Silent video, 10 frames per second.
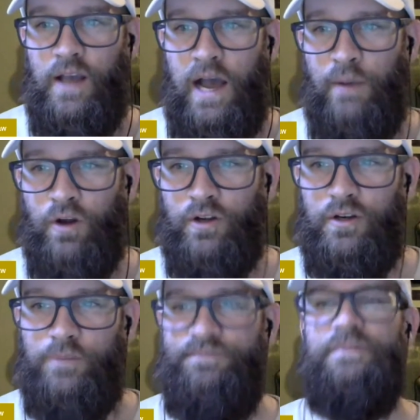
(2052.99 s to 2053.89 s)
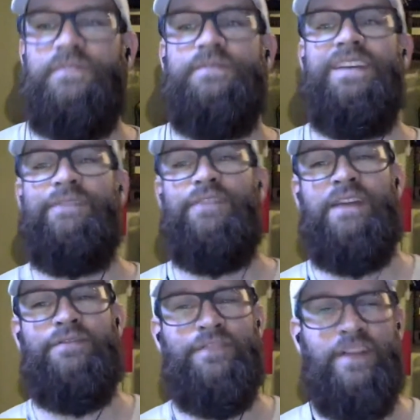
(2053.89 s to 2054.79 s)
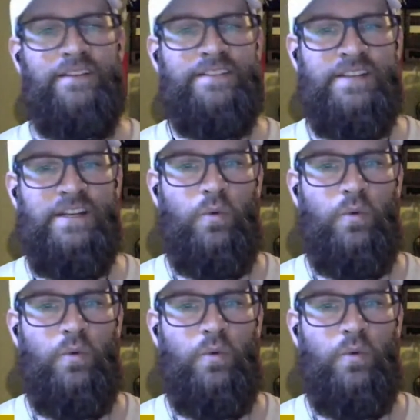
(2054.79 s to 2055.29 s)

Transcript: I wonder if City